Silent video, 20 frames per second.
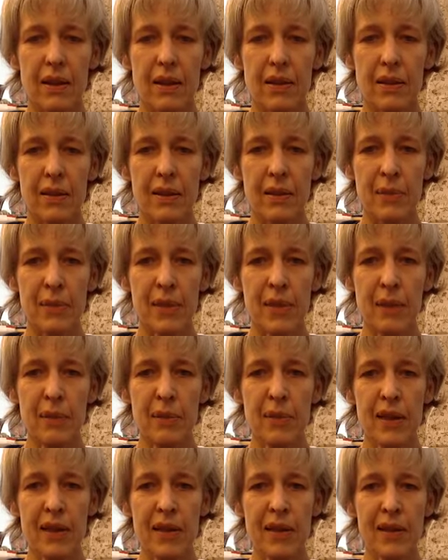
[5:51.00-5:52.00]

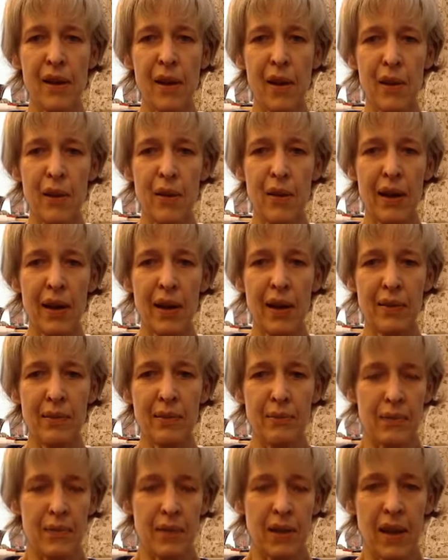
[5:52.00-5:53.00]
Sometimes I know
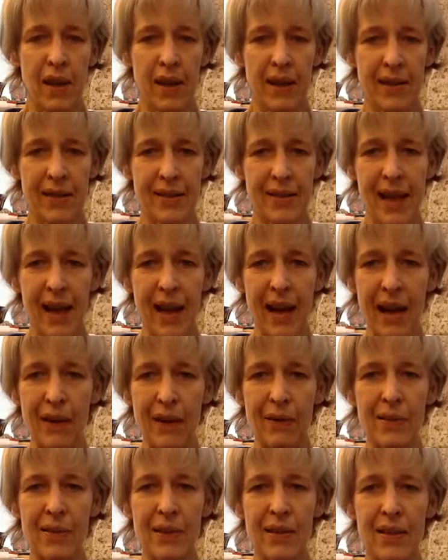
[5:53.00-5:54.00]
I'm lying
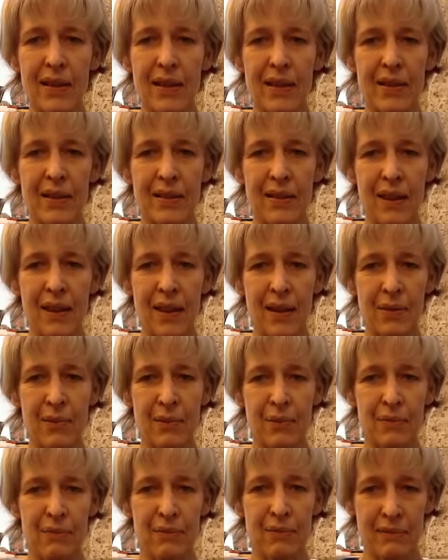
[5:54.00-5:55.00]
down and
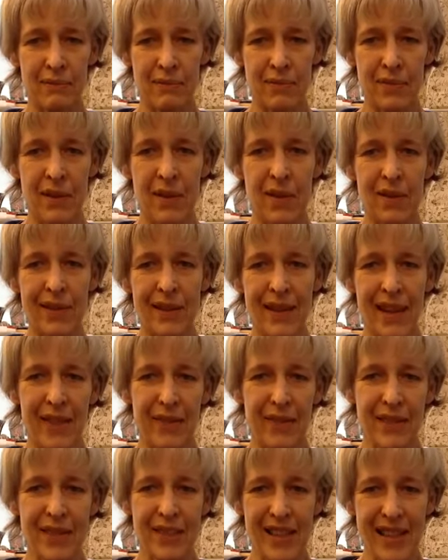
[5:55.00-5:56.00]
I'm not
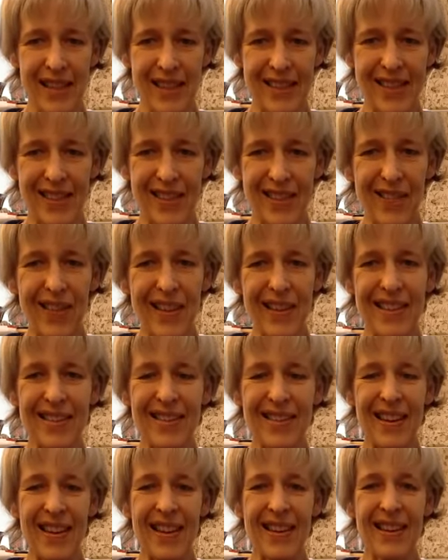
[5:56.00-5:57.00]
levitating or
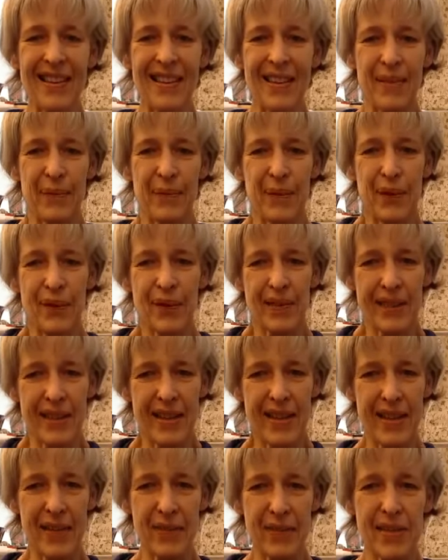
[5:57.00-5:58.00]
anything, and I'm not
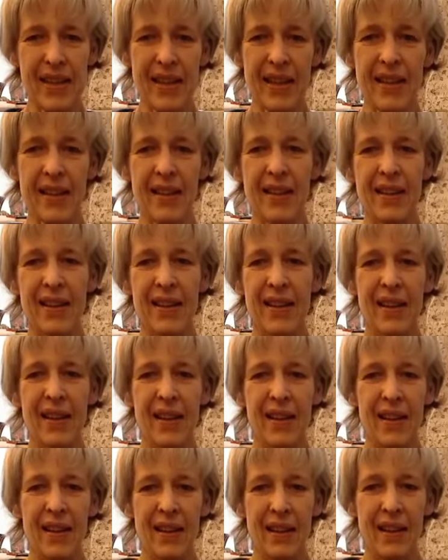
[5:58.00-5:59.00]
lifting,
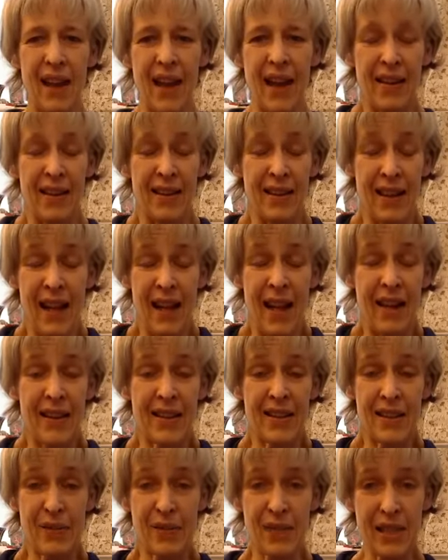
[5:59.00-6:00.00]

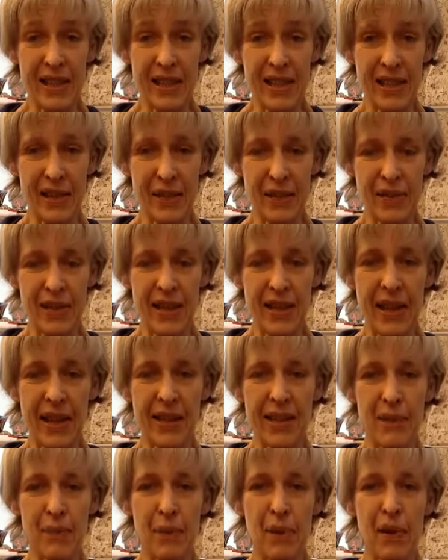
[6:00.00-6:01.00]
actively lifting
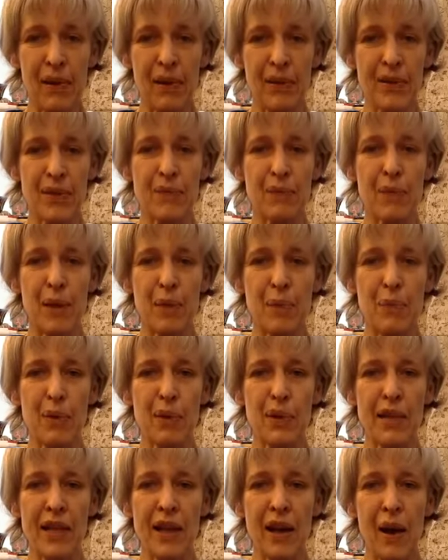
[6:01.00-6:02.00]
any part of my
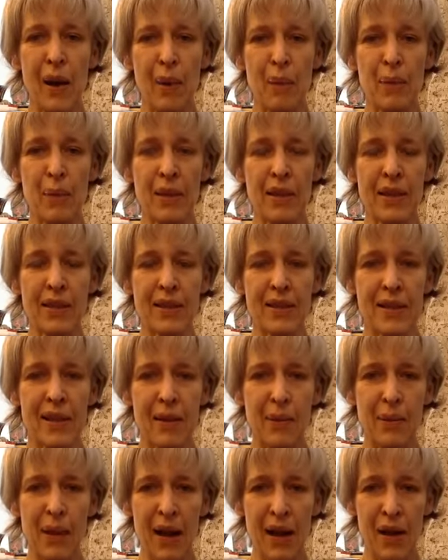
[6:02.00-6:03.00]
body up, but it
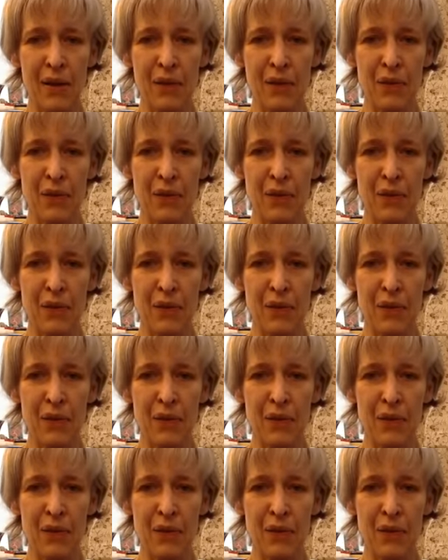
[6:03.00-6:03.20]
somehow